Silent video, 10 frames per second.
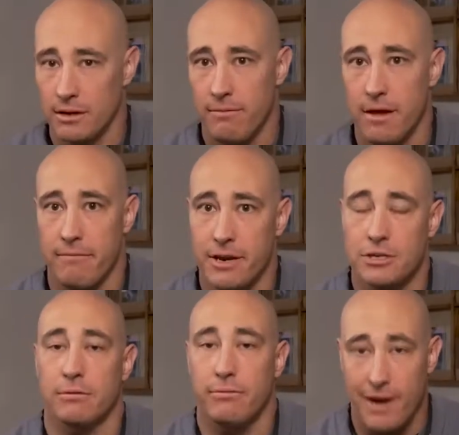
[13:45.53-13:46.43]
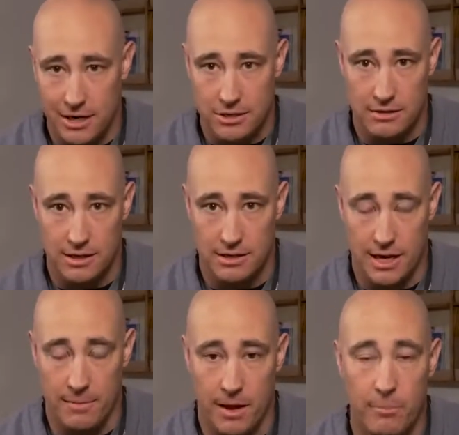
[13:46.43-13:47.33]
a facial fracture
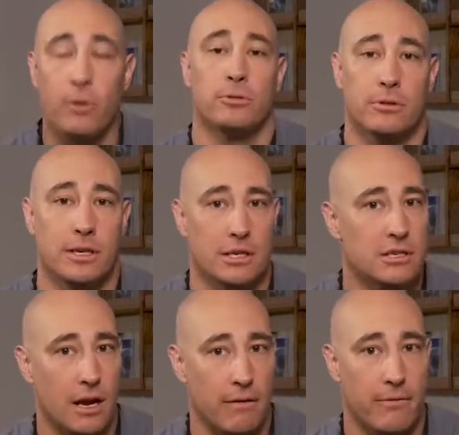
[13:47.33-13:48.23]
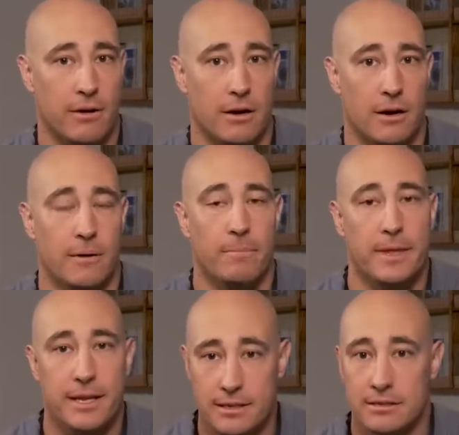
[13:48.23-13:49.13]
exam, I'm also going to check for
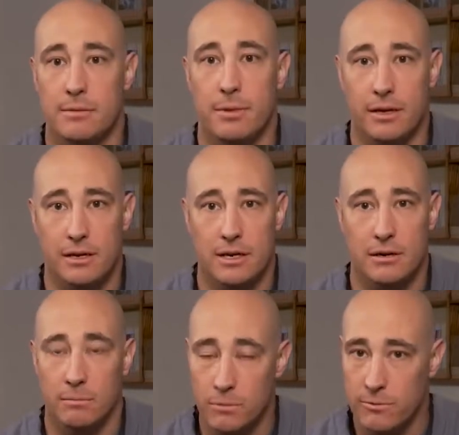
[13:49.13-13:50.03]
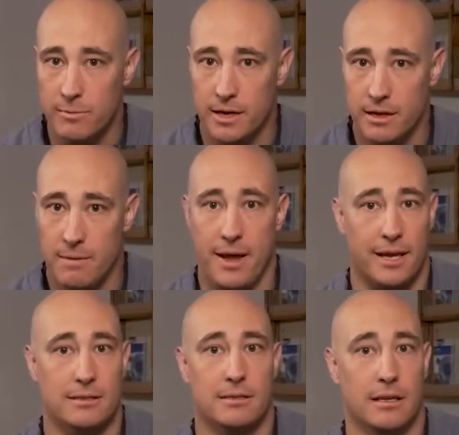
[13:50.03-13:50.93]
instability or movement in the
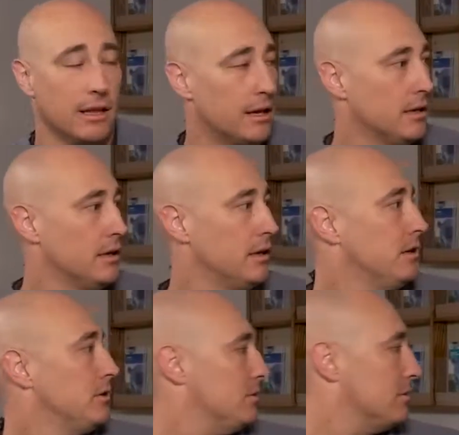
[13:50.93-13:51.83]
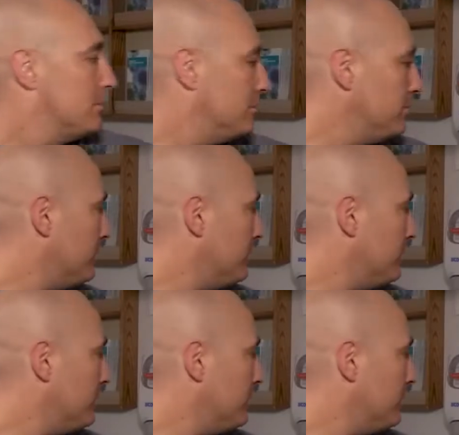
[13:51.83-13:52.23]
maxilla. So excuse me